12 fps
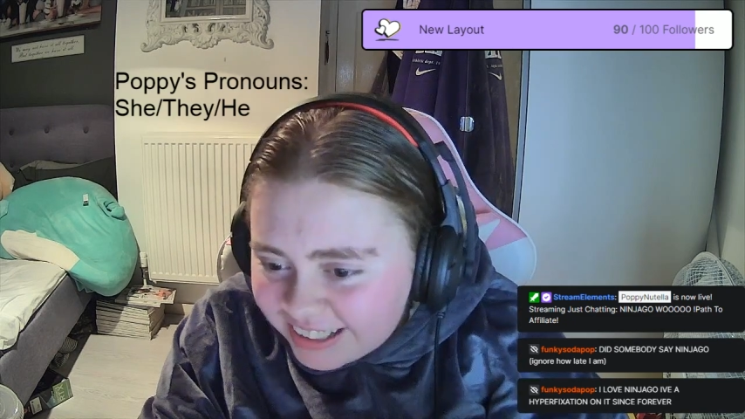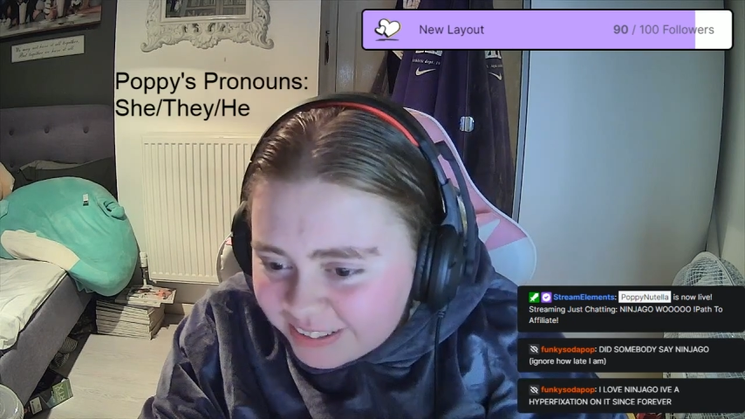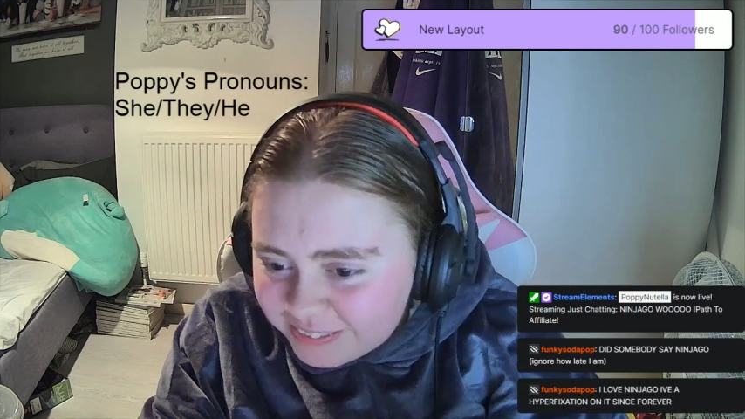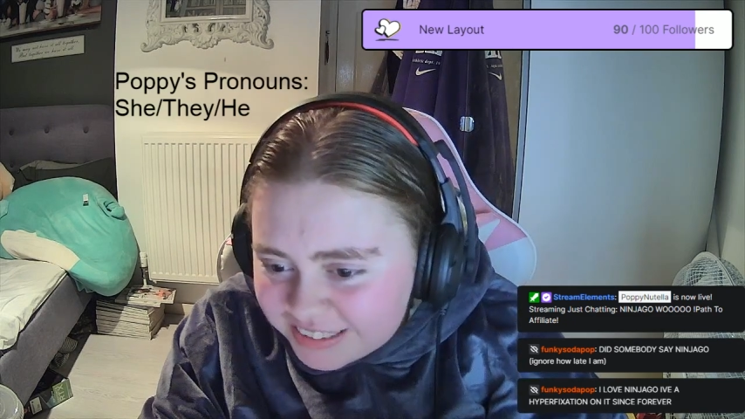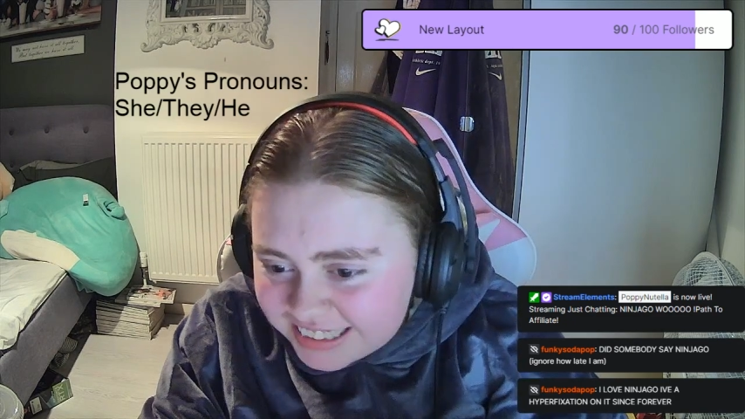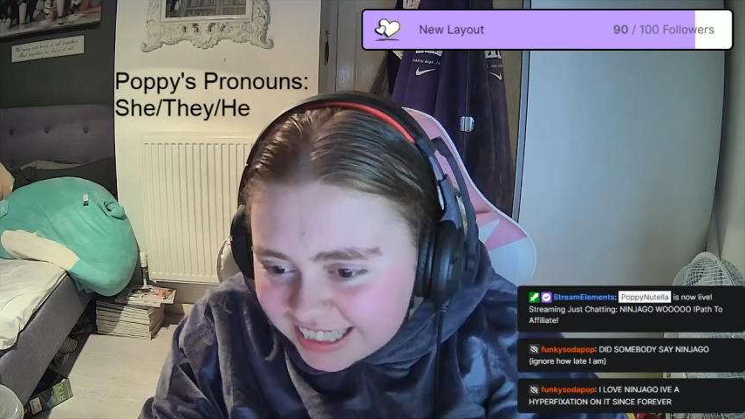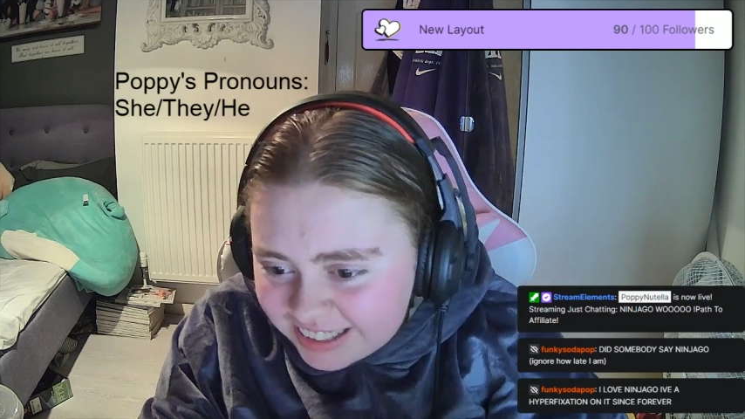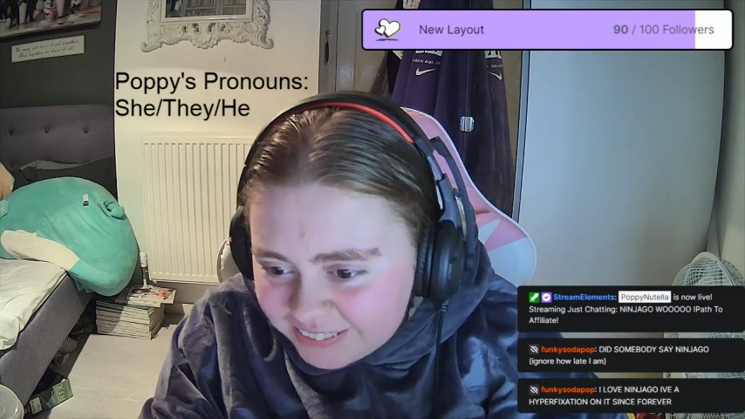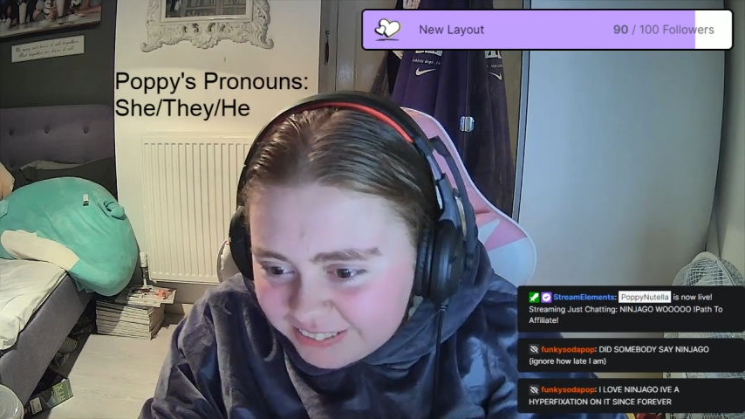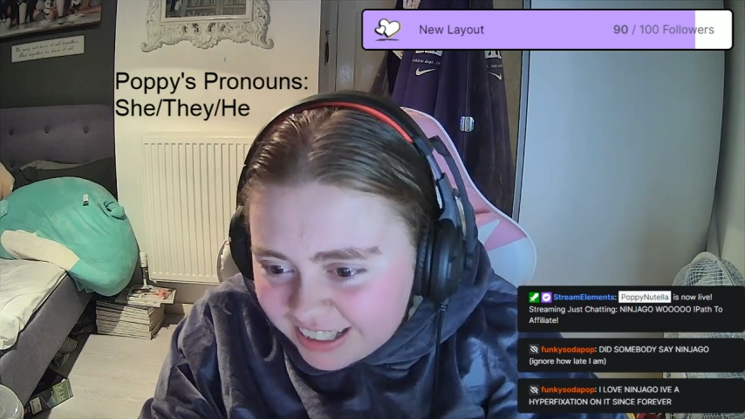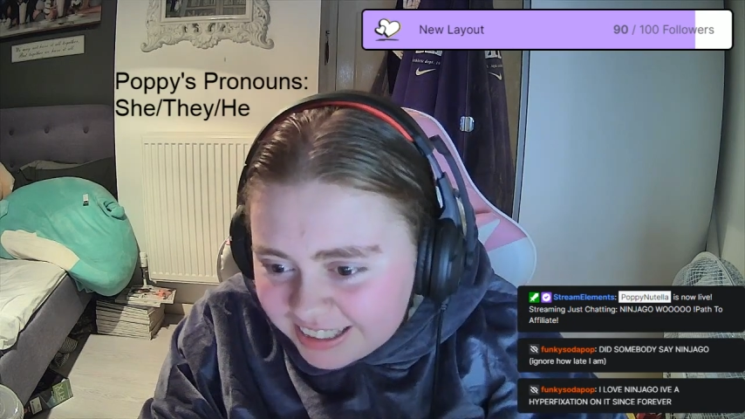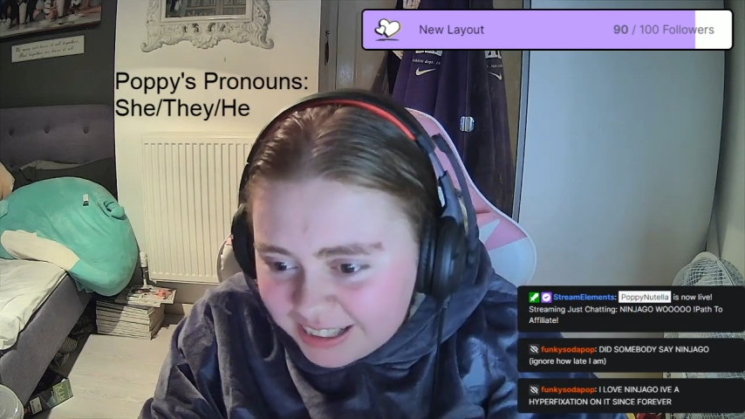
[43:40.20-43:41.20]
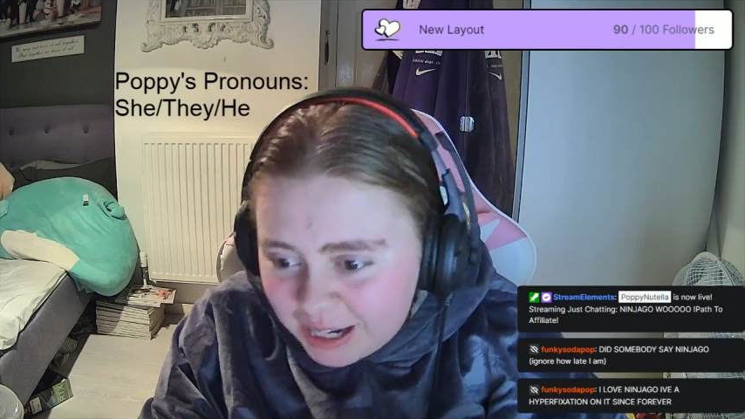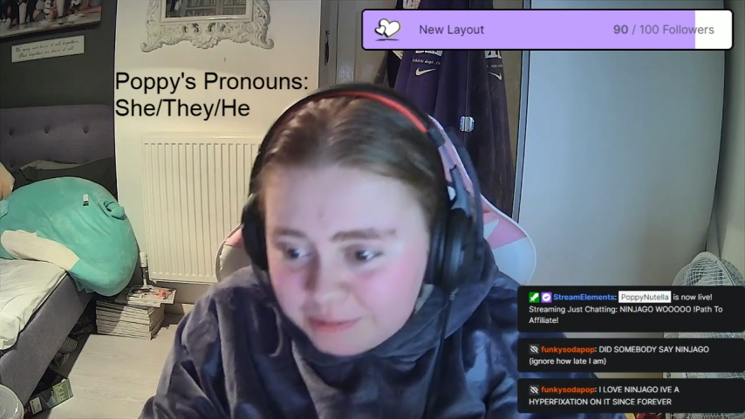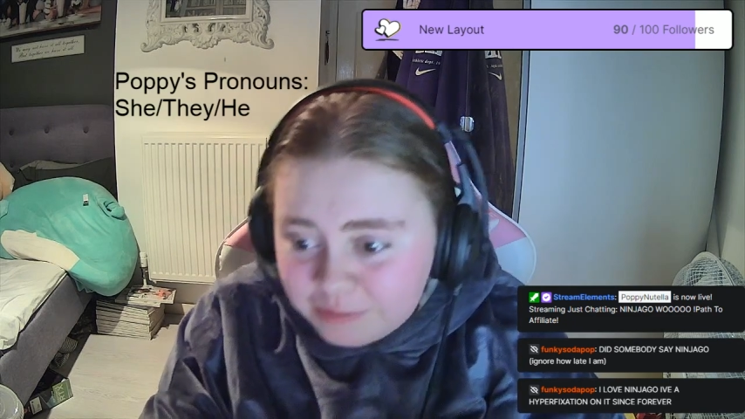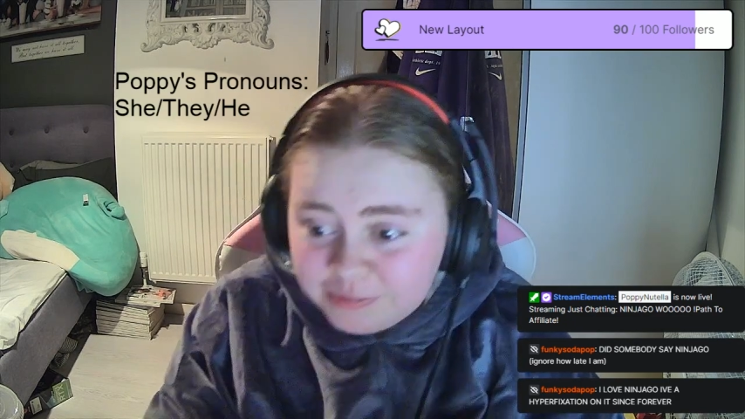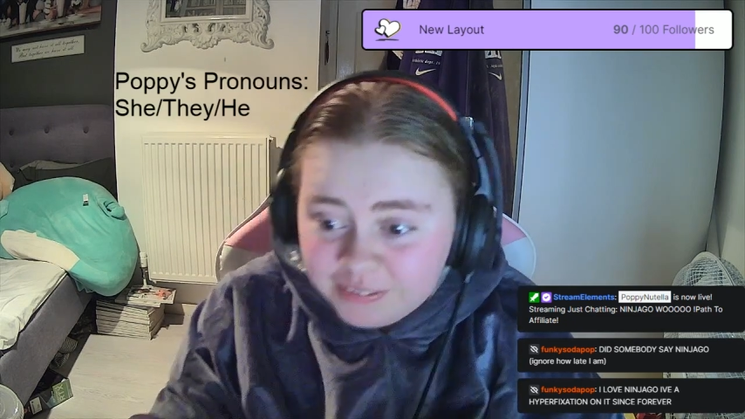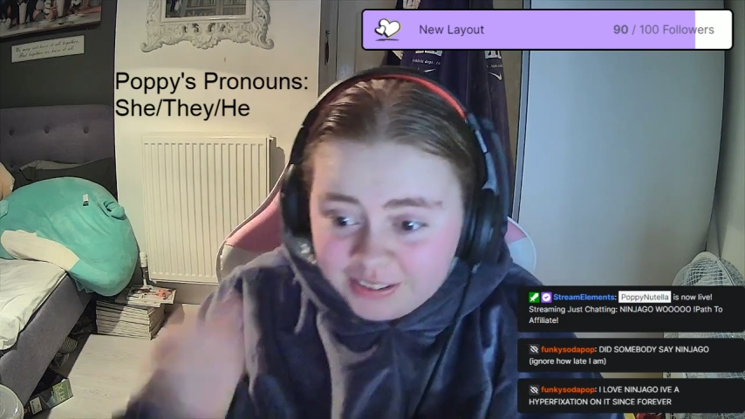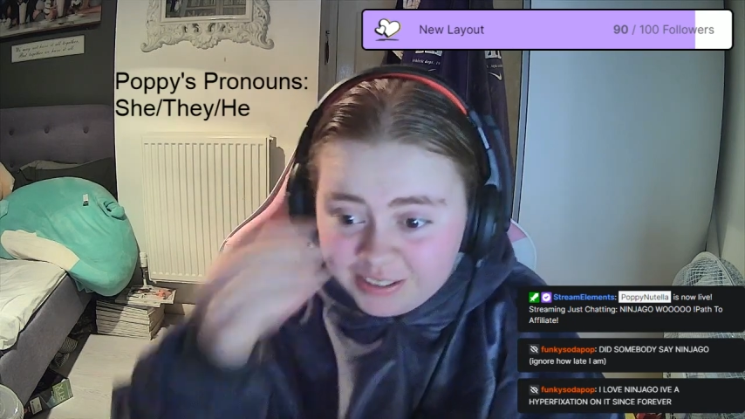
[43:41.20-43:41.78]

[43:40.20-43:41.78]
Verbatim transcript: I love Ninjago. I've had a hyper,